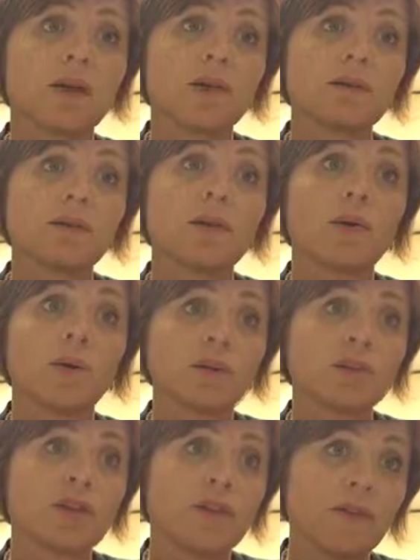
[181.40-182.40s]
our lower
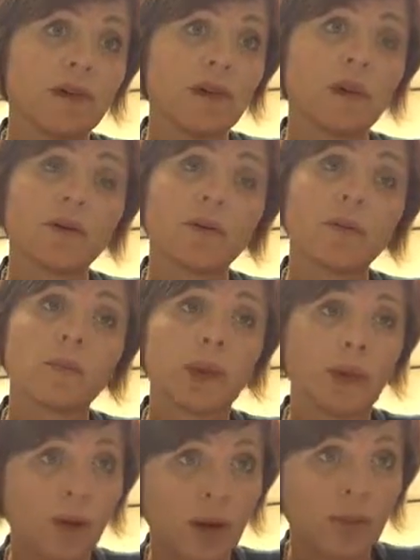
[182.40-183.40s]
achieving or
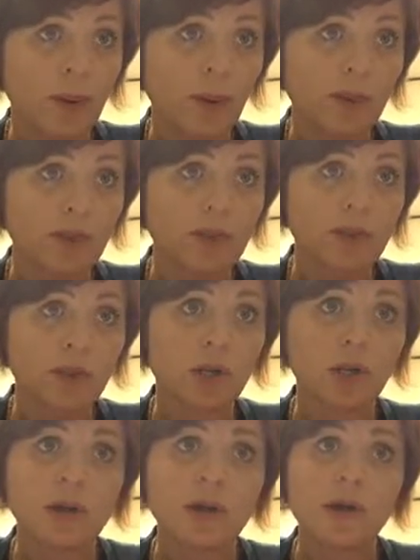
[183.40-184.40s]
minority
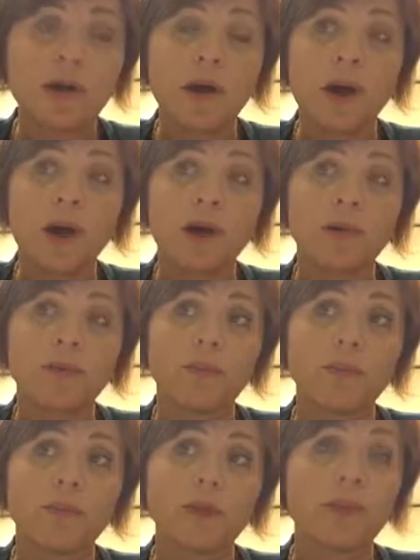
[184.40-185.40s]
population,
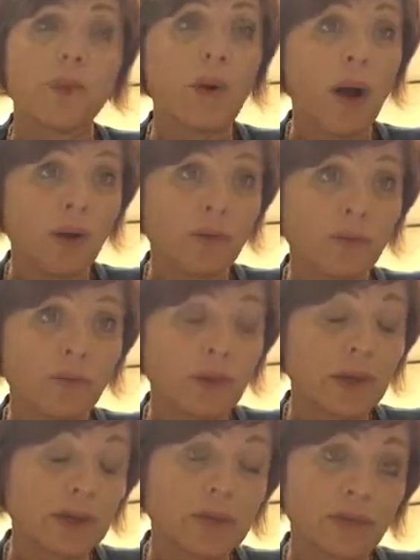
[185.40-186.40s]

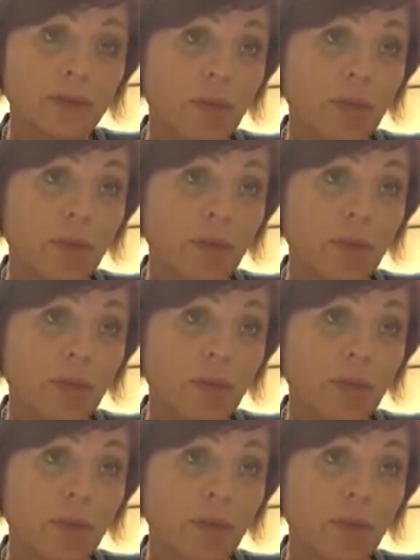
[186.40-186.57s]
the kids